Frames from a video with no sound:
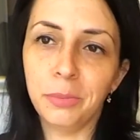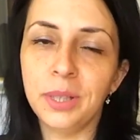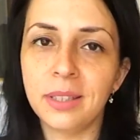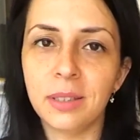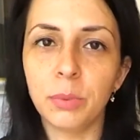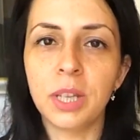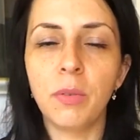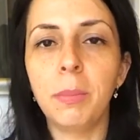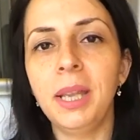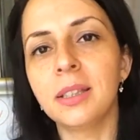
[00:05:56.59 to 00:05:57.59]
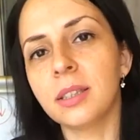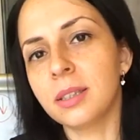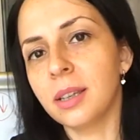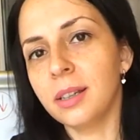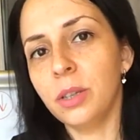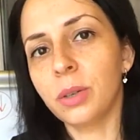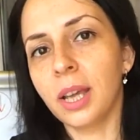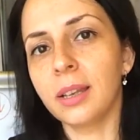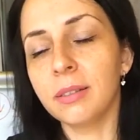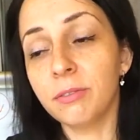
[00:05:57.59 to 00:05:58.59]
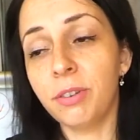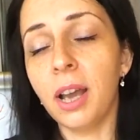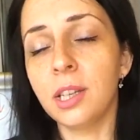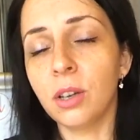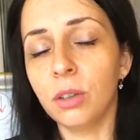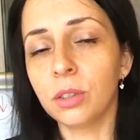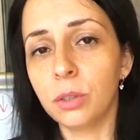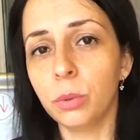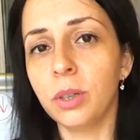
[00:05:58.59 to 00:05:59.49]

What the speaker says: with whatever means you can find on